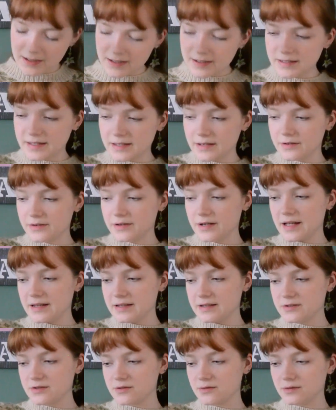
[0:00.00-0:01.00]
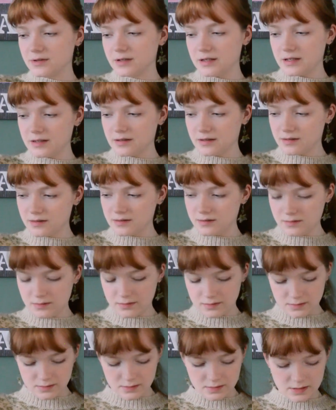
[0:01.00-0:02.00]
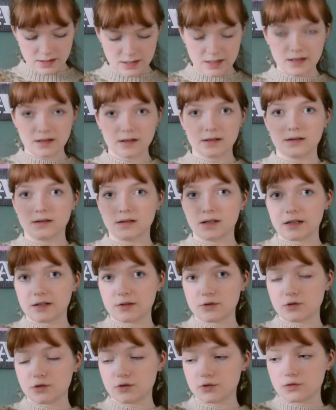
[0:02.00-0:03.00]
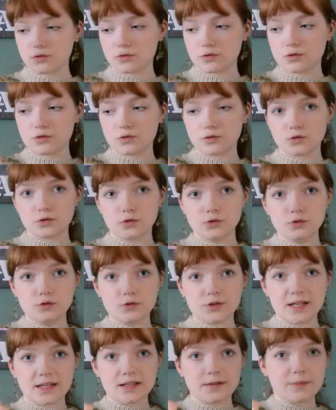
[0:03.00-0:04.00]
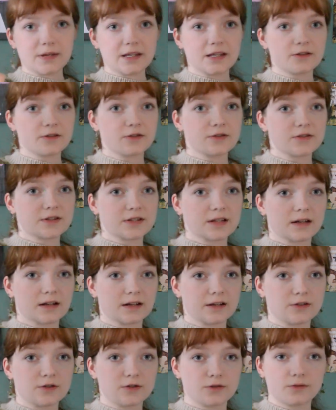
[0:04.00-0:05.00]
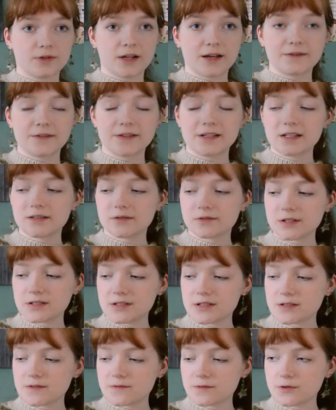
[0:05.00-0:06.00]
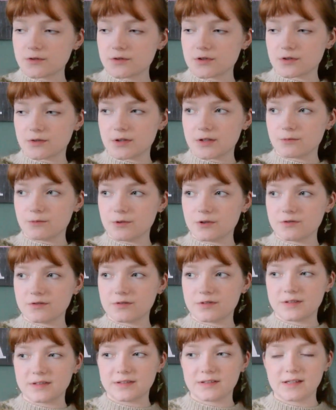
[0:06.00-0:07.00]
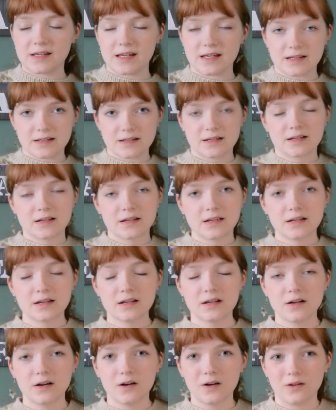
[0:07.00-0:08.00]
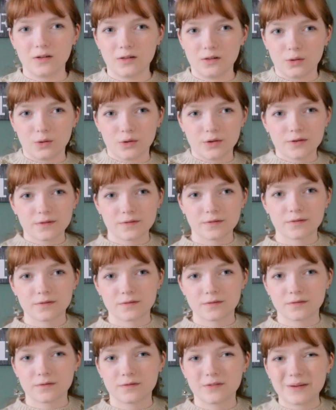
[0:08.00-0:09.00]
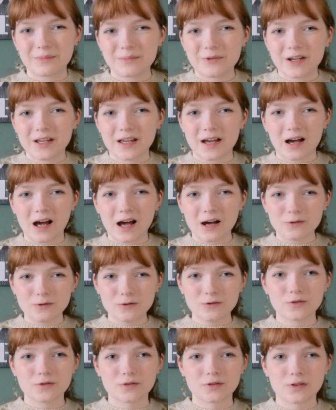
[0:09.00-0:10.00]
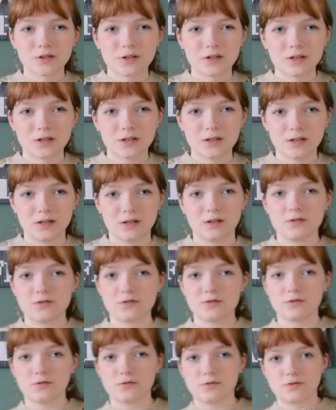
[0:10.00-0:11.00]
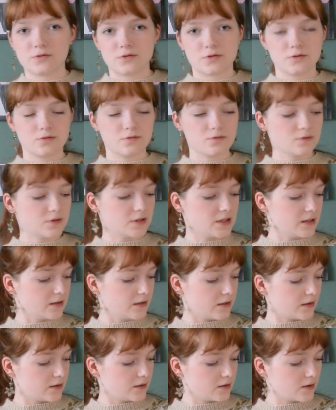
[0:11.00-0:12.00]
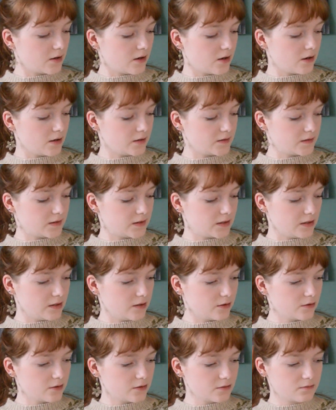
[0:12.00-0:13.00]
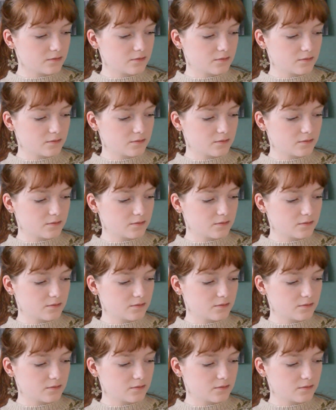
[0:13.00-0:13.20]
here, and it's only like 2 centimeters that I don't have decreases for, so it wouldn't take a lot of fabric out. I also could do the like cut here,